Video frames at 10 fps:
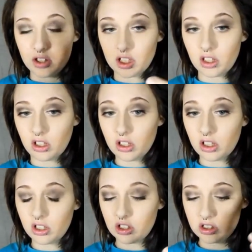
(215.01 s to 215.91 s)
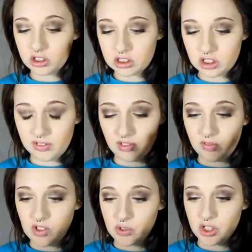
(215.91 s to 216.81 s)
that the colors of
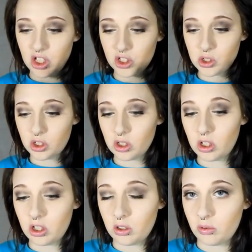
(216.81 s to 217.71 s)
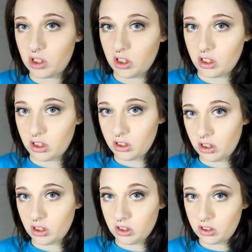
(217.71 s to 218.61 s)
the foundation are
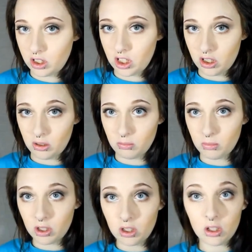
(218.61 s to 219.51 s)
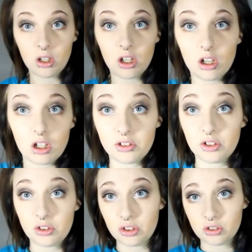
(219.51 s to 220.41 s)
within the same
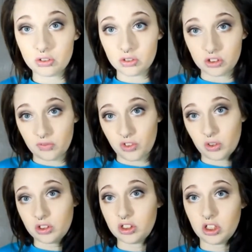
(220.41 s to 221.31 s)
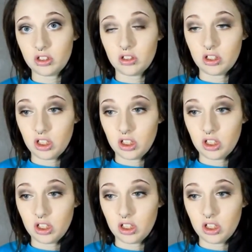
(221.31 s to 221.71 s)
undertones of your skin.